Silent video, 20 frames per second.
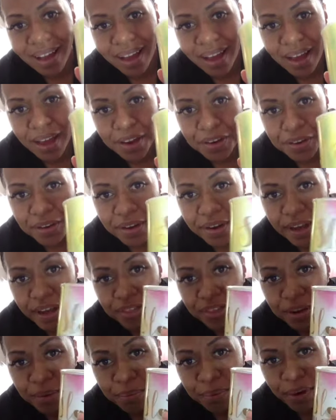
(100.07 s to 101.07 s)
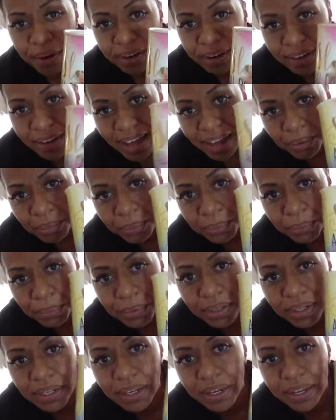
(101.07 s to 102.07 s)
Another product I
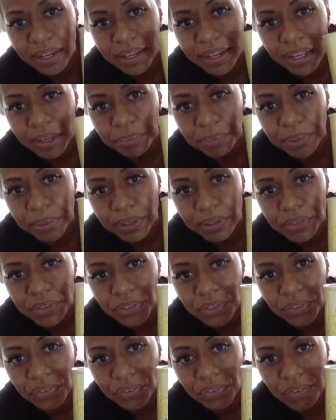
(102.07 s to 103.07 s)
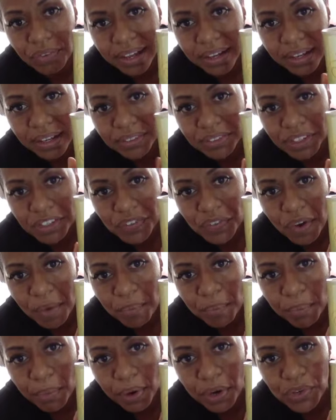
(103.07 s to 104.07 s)
really like, I got this
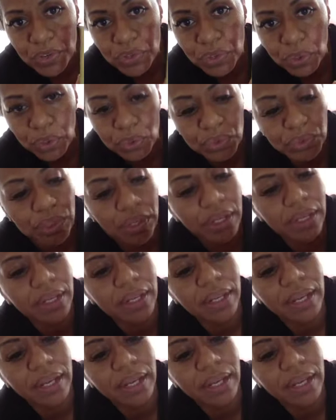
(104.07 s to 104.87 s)
from Marshalls, and